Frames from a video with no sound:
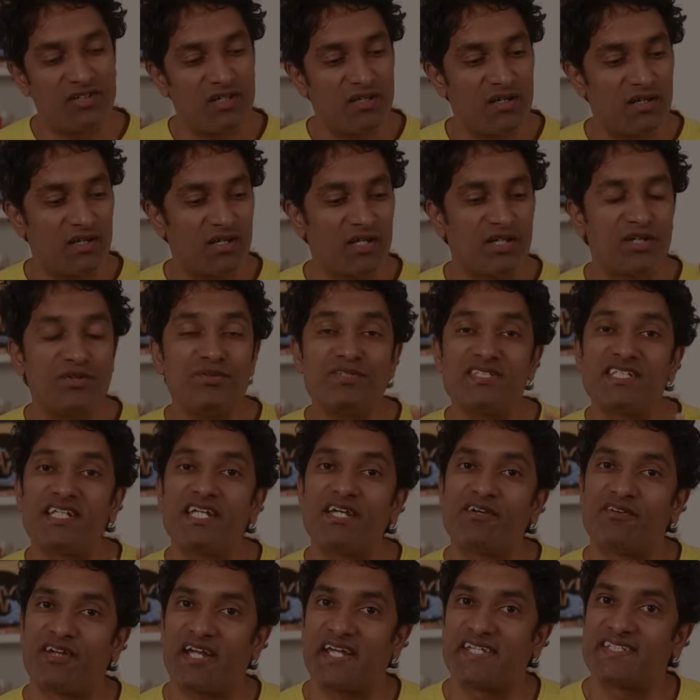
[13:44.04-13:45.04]
for using
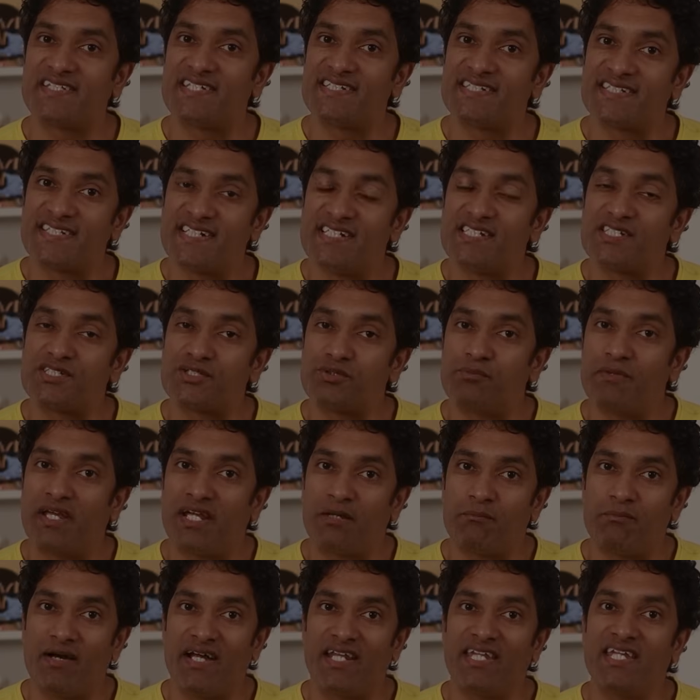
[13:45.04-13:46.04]
your Excel skills to
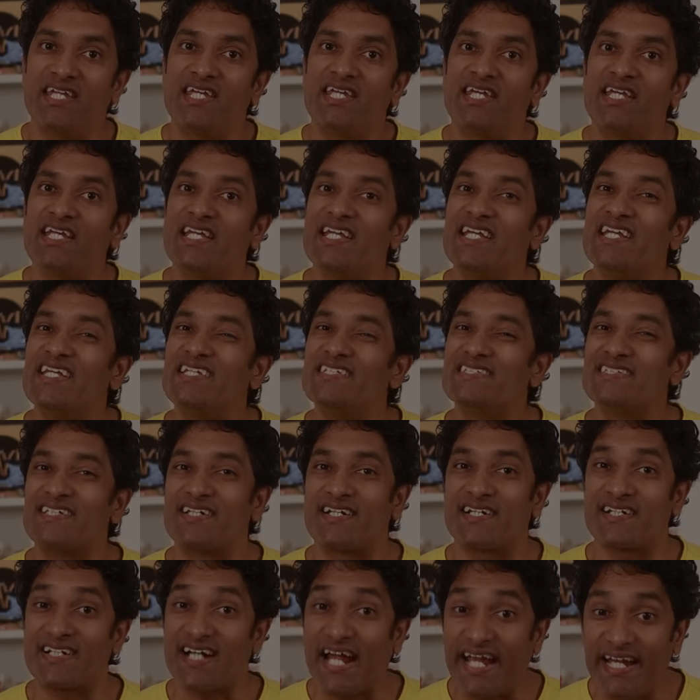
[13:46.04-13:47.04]
make money is
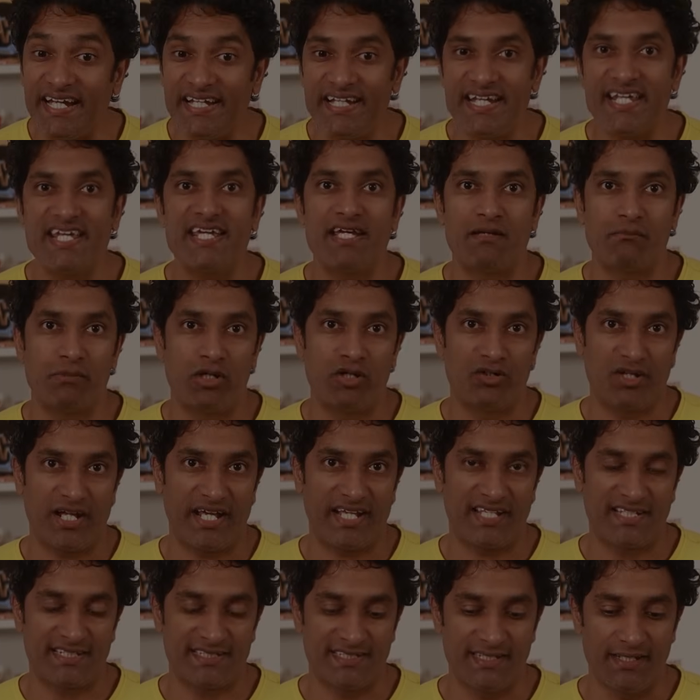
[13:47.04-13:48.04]
writing about
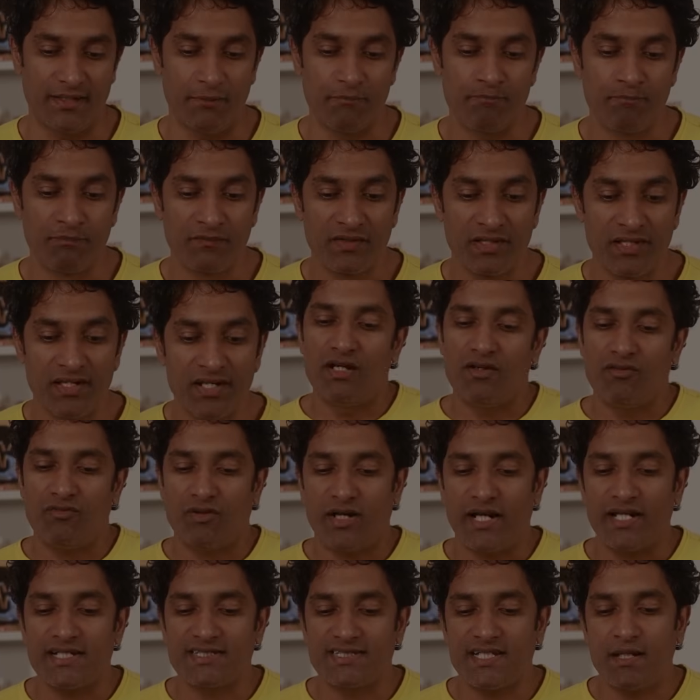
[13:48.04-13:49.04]
Excel.
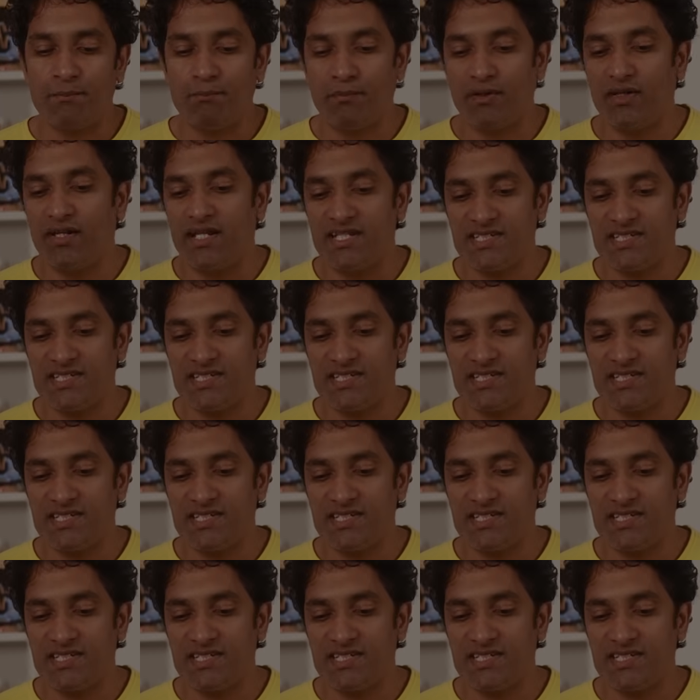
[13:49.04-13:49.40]
For example,